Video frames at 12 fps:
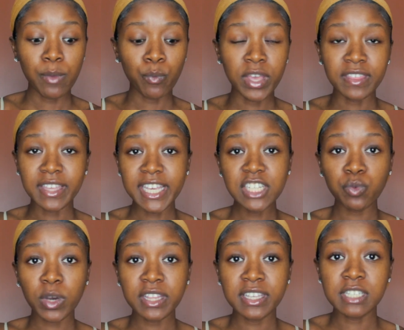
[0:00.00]
With each
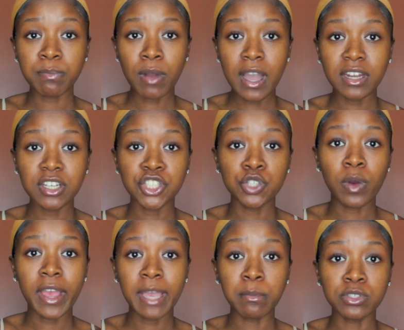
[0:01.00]
one of these products, you
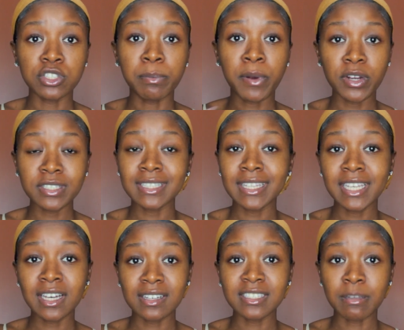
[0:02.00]
are able to personally
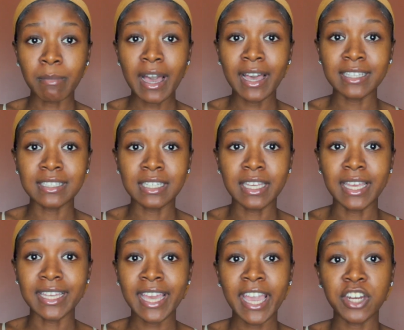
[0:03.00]
customize it
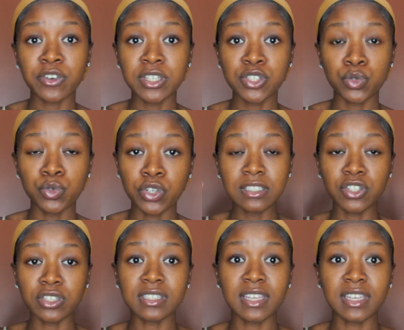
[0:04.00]
and cater it to your